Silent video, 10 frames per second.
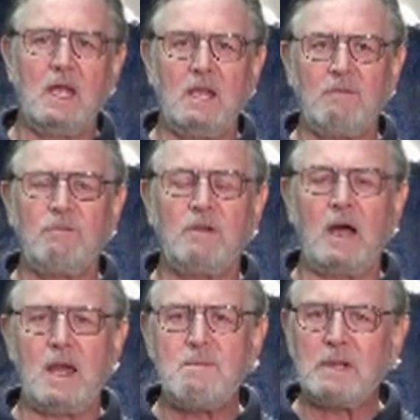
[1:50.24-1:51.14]
If
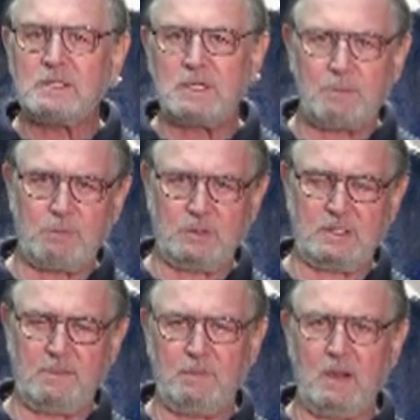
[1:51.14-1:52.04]
I mess up with
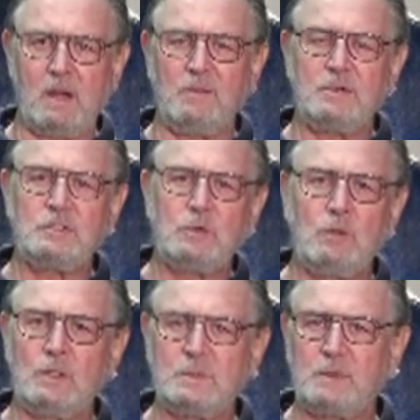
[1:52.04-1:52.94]
something on this
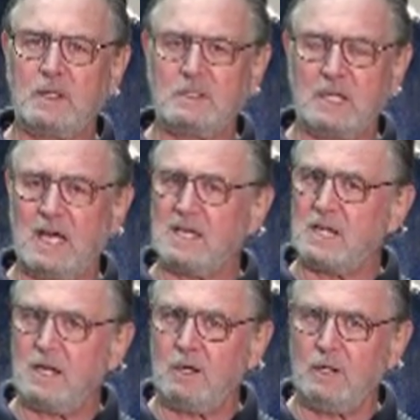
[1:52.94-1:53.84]
tool, it's because I
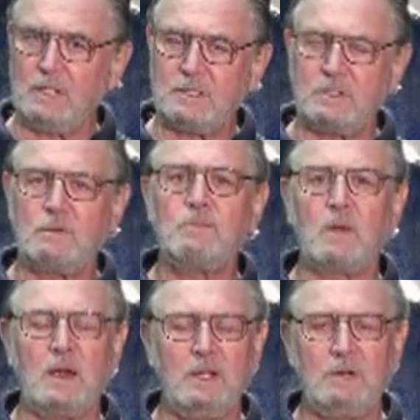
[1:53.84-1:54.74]
got careless,
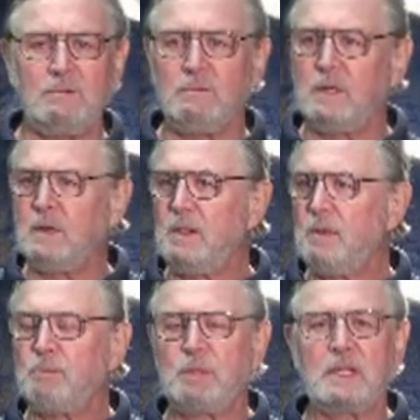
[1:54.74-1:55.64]
I didn't
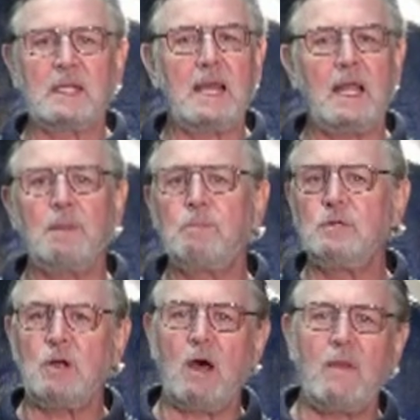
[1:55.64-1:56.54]
put the
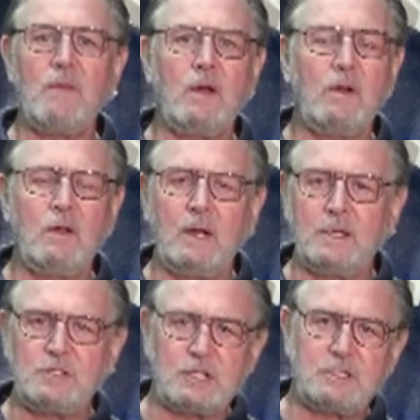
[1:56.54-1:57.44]
calipers on there and
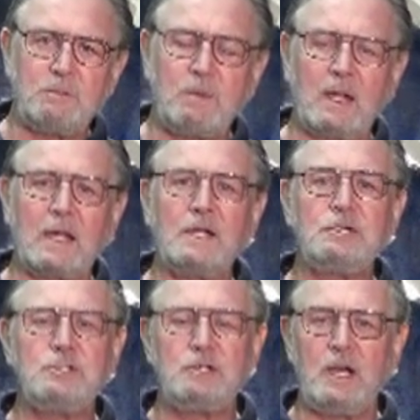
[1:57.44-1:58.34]
adjust them like I
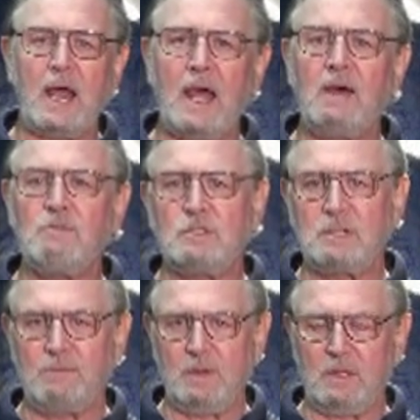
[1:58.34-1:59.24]
should have, or
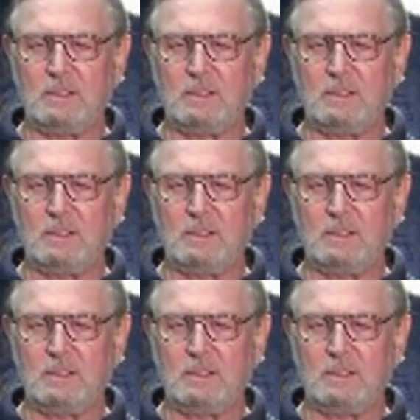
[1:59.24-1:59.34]
something.